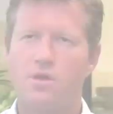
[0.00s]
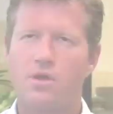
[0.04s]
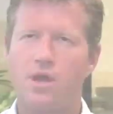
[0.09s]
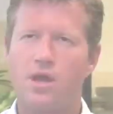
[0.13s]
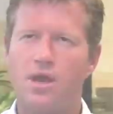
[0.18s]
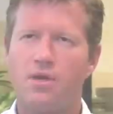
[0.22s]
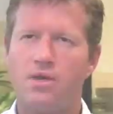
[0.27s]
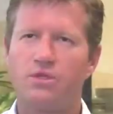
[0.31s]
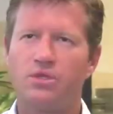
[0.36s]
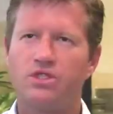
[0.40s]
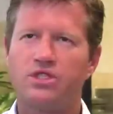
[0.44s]

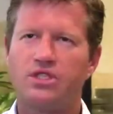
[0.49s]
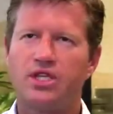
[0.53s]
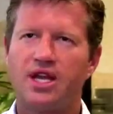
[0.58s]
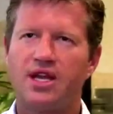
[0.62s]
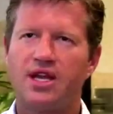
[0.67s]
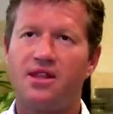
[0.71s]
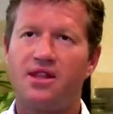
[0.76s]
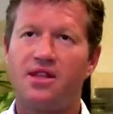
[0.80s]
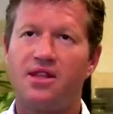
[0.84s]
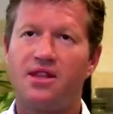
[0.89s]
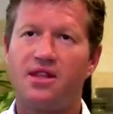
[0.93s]
I would
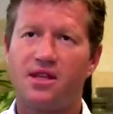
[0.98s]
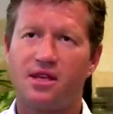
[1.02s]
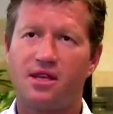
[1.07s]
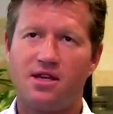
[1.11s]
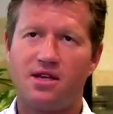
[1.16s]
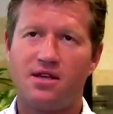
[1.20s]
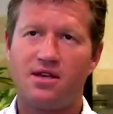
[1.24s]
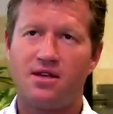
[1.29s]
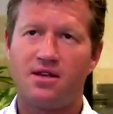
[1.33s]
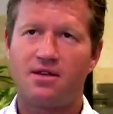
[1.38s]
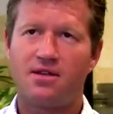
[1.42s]
say that
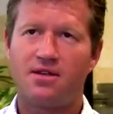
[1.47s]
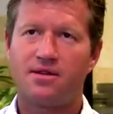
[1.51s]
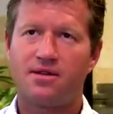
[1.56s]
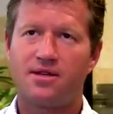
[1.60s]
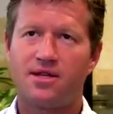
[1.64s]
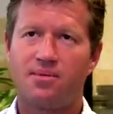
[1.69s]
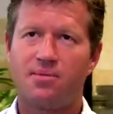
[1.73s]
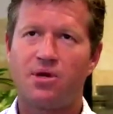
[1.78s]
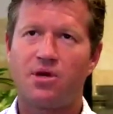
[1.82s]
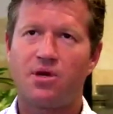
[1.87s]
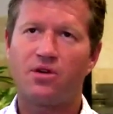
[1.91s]
the
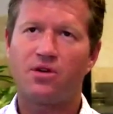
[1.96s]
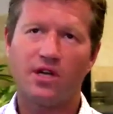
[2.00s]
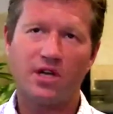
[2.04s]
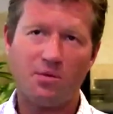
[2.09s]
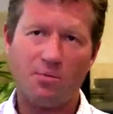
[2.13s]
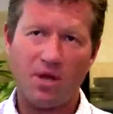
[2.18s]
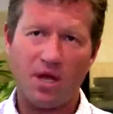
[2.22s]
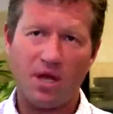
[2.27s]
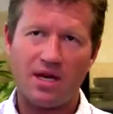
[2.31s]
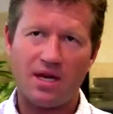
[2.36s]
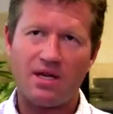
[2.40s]
typical
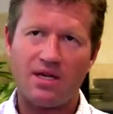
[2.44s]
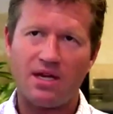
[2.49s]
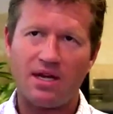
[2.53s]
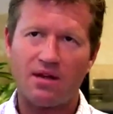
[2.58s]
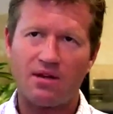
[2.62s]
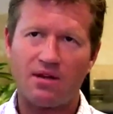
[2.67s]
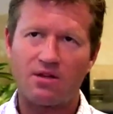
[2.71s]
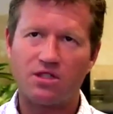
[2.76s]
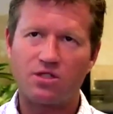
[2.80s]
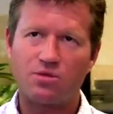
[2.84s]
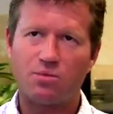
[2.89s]
independent
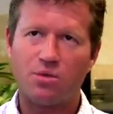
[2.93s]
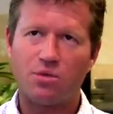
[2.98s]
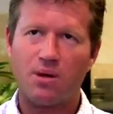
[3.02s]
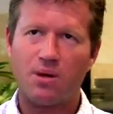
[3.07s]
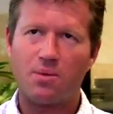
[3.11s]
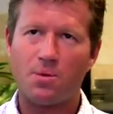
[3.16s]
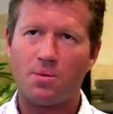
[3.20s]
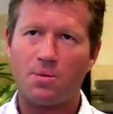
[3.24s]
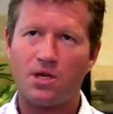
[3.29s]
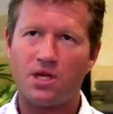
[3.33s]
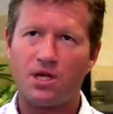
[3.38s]
dealer has
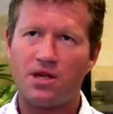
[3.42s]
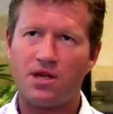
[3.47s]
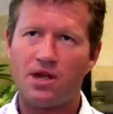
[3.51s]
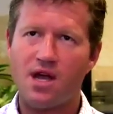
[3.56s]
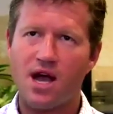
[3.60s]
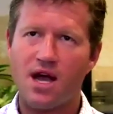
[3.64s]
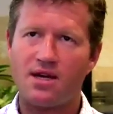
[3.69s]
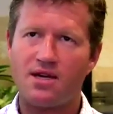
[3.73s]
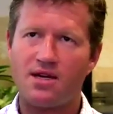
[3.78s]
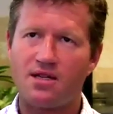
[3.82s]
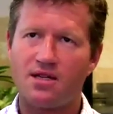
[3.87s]
probably
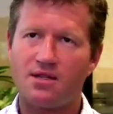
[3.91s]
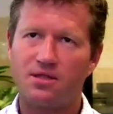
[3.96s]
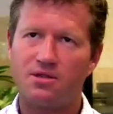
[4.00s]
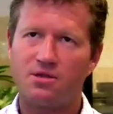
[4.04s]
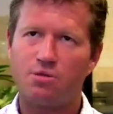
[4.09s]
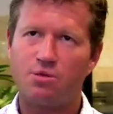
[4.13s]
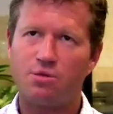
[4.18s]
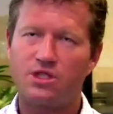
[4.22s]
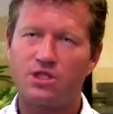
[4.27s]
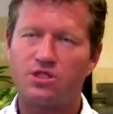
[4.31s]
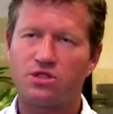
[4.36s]
gotten a
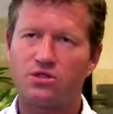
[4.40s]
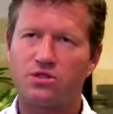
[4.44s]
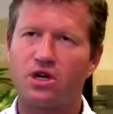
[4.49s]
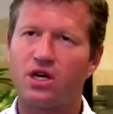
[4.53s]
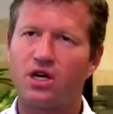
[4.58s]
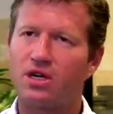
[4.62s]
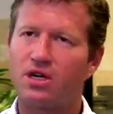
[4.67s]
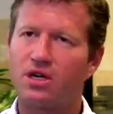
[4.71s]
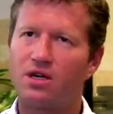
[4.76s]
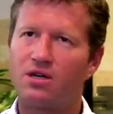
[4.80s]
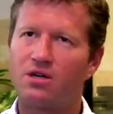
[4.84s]
little bit
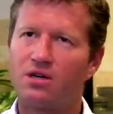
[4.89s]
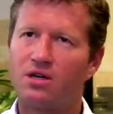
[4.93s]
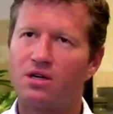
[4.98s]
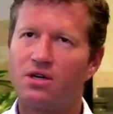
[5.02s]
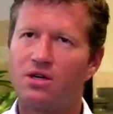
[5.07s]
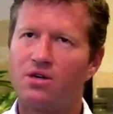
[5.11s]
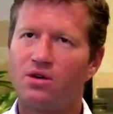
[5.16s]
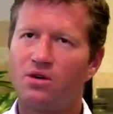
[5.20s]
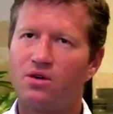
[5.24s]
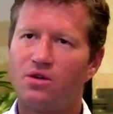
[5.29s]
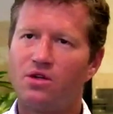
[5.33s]
stronger
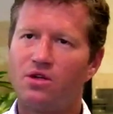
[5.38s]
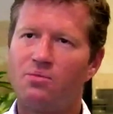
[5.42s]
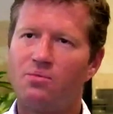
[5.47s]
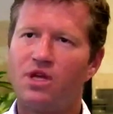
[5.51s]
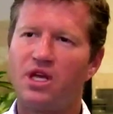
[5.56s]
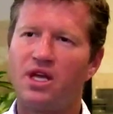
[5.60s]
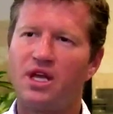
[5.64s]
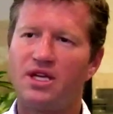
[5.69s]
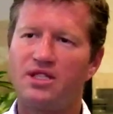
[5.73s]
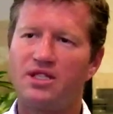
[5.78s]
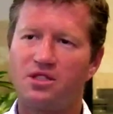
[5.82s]
only
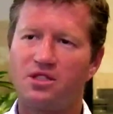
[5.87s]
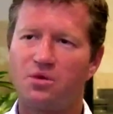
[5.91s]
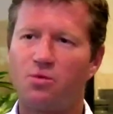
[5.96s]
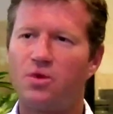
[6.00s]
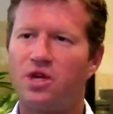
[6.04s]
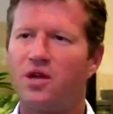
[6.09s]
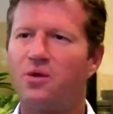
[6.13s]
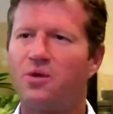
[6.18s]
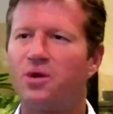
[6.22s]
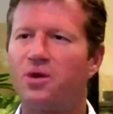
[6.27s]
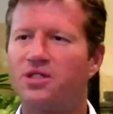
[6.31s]
because the
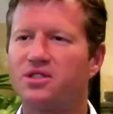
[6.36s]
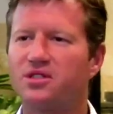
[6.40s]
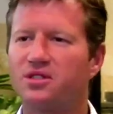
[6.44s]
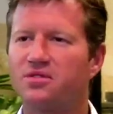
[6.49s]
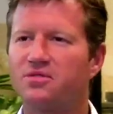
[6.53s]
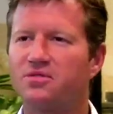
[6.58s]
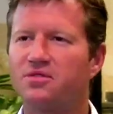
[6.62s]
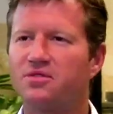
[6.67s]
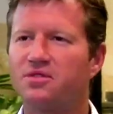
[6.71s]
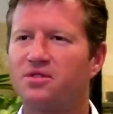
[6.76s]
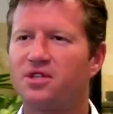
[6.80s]
weak ones
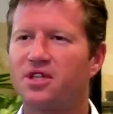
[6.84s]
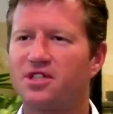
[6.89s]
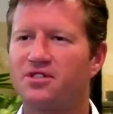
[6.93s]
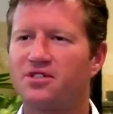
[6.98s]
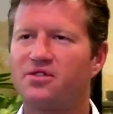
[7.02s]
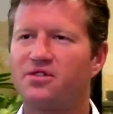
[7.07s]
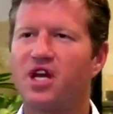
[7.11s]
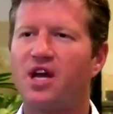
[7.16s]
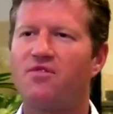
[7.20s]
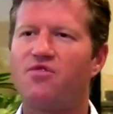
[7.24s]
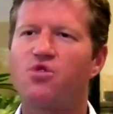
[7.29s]

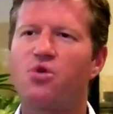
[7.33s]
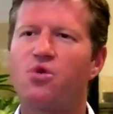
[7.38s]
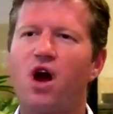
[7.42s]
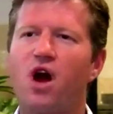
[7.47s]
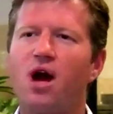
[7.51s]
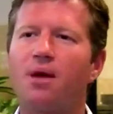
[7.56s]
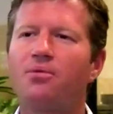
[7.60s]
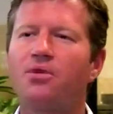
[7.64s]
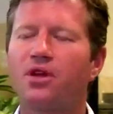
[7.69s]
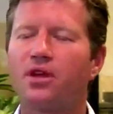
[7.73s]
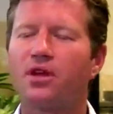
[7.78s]
have
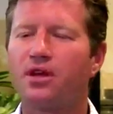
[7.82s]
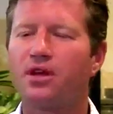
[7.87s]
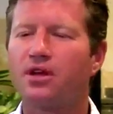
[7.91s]
dropped.